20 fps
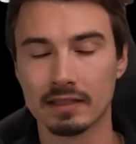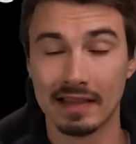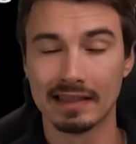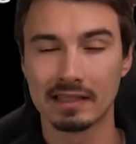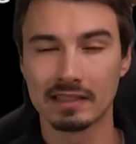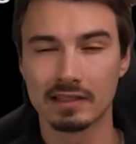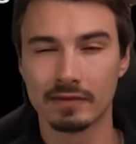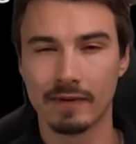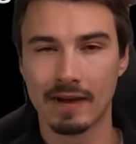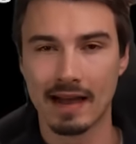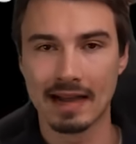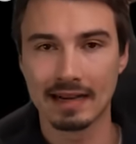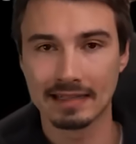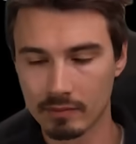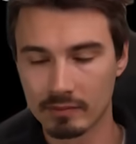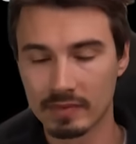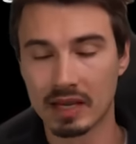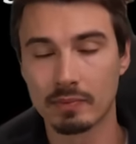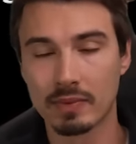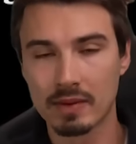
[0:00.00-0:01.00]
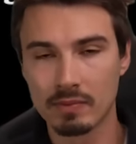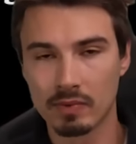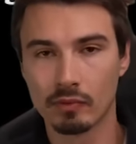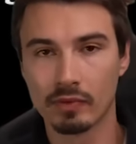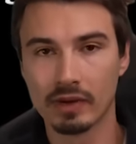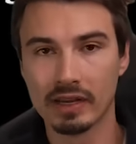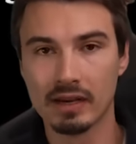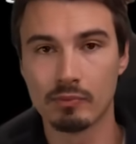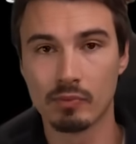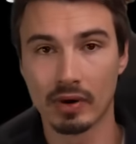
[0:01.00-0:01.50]
and that's the fact that people
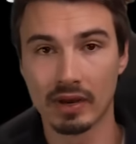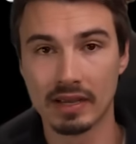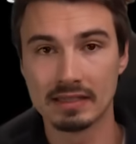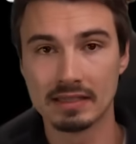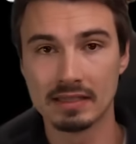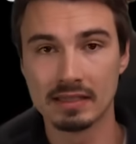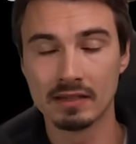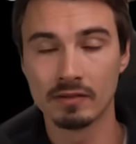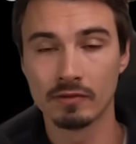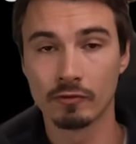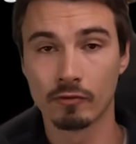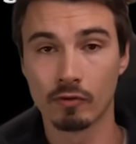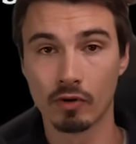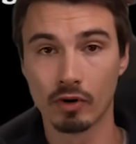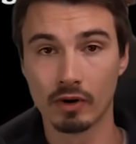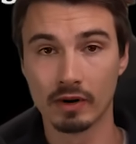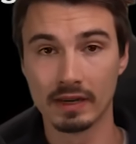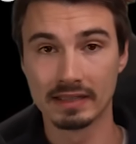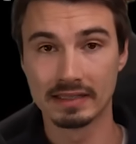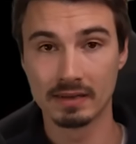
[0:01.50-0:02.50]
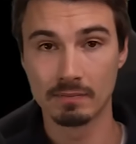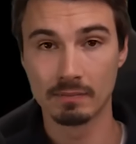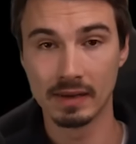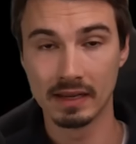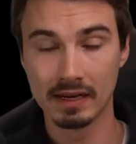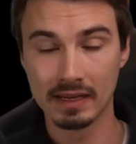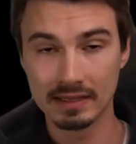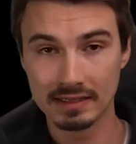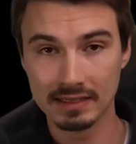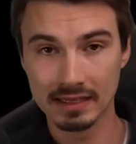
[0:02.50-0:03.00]
really praise it for its
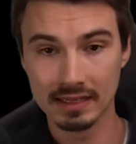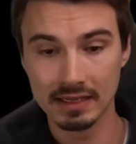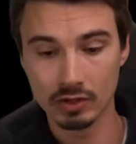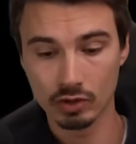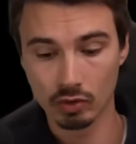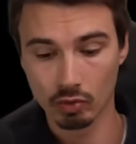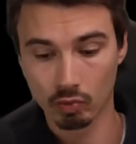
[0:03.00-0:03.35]
ability to